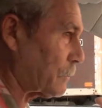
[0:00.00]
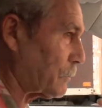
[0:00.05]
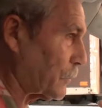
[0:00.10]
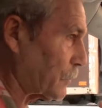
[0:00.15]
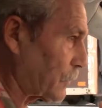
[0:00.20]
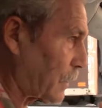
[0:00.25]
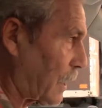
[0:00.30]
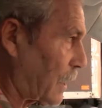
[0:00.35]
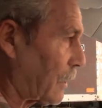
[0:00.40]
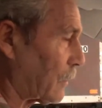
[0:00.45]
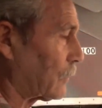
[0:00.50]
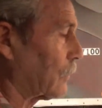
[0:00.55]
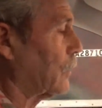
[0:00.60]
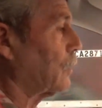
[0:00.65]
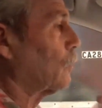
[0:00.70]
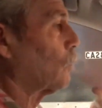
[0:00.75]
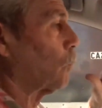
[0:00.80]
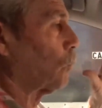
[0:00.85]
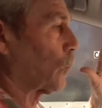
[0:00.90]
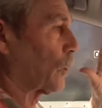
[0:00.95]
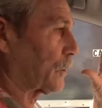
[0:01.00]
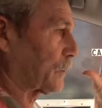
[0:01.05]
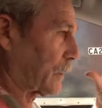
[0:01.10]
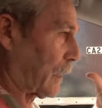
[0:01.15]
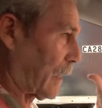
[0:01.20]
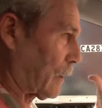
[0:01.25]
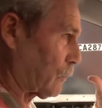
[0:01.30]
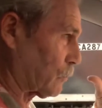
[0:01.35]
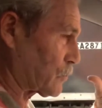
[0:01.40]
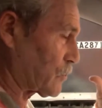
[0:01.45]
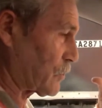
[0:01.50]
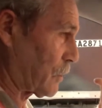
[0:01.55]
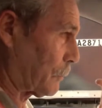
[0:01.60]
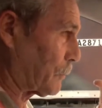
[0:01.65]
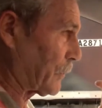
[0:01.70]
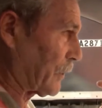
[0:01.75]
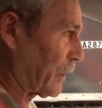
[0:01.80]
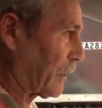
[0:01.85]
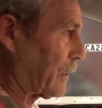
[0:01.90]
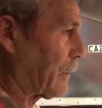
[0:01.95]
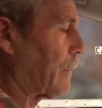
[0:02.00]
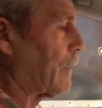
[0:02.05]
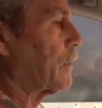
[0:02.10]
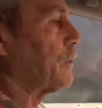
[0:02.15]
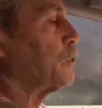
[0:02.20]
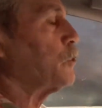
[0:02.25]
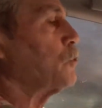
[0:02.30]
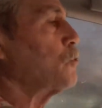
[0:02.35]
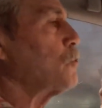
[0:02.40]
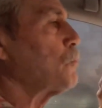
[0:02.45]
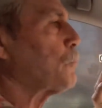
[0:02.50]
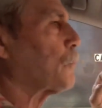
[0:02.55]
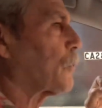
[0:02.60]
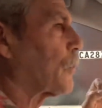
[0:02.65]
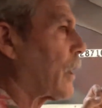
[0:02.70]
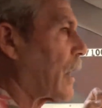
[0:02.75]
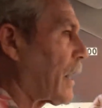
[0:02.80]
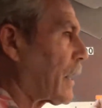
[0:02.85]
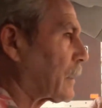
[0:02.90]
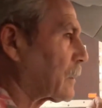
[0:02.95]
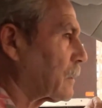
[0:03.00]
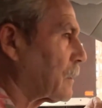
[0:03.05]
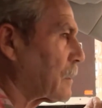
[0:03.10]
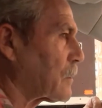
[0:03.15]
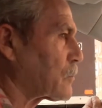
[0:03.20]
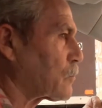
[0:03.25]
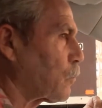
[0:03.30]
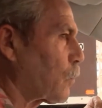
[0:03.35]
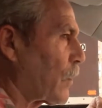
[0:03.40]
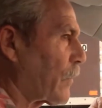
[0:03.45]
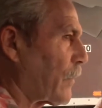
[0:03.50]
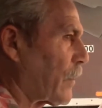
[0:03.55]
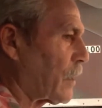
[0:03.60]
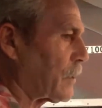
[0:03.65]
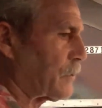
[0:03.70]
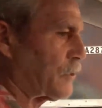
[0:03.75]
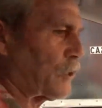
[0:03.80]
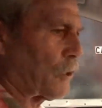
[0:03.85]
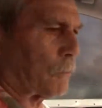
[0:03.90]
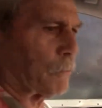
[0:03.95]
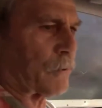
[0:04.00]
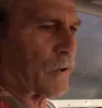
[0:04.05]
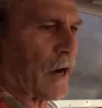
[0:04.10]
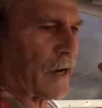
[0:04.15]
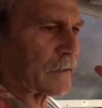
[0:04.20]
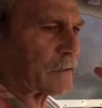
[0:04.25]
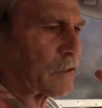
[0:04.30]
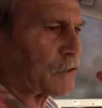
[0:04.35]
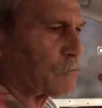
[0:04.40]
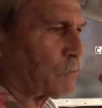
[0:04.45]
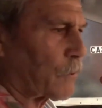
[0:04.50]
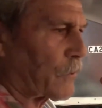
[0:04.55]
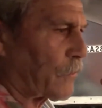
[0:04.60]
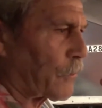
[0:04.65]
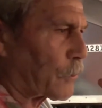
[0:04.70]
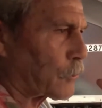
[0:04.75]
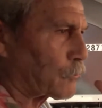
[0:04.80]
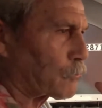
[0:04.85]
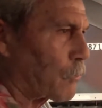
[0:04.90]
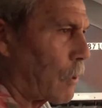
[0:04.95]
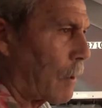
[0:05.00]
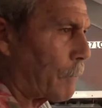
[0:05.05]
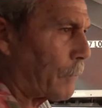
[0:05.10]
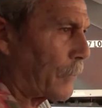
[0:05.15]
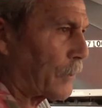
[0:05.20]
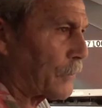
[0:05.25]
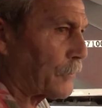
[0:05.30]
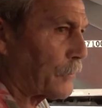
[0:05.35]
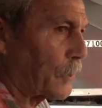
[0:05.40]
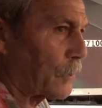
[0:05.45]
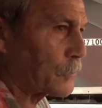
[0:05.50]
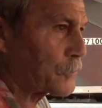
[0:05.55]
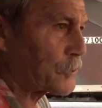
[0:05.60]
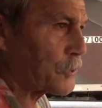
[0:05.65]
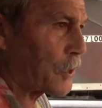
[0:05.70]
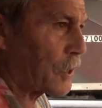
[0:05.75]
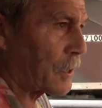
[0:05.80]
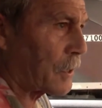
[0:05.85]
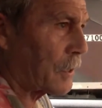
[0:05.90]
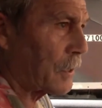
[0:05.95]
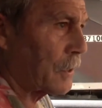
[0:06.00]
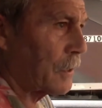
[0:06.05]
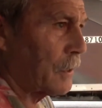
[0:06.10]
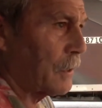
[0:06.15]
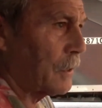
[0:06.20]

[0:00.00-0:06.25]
simpled out, worked out simply. You practice with it. You practice with the trumpet, don't you?